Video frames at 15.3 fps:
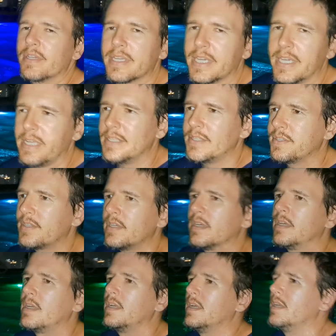Kids.
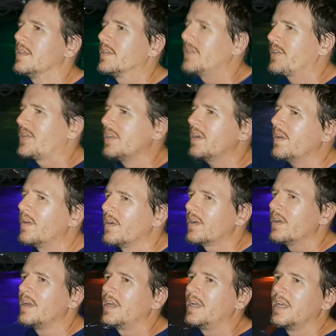So.
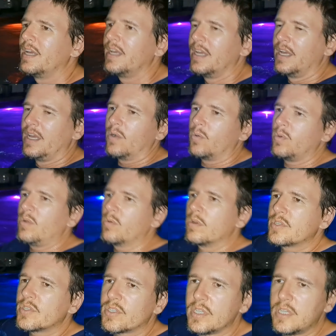We
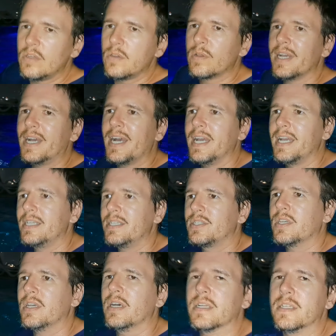will see you
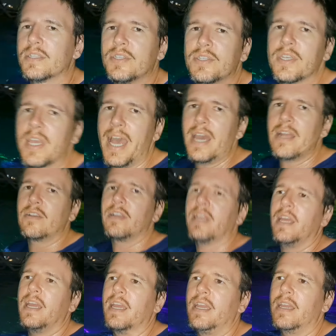guys on
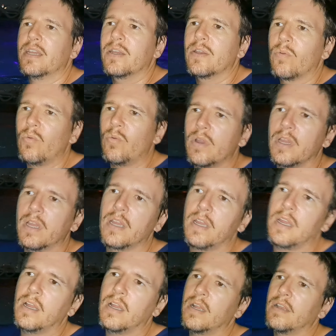Saturday,
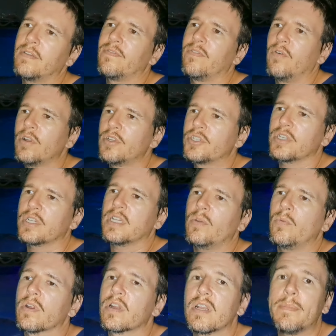where
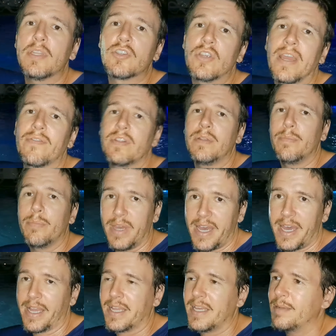unfortunately we're going to be traveling
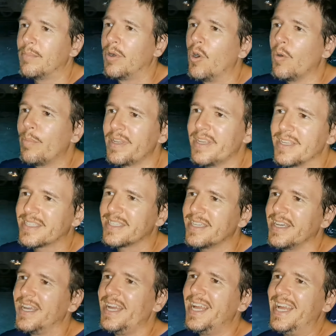back, and I'm hoping it's
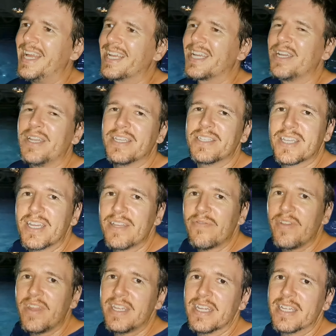as
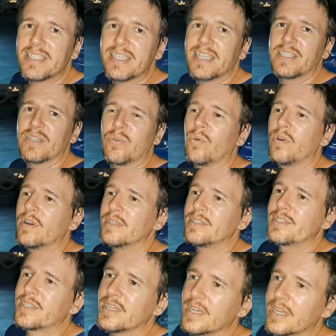convenient as it
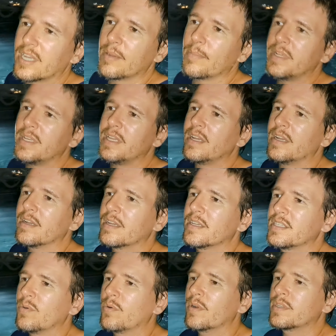was coming here,
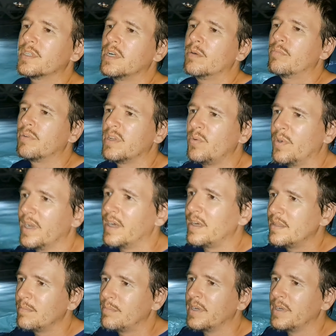because it worked out pretty well.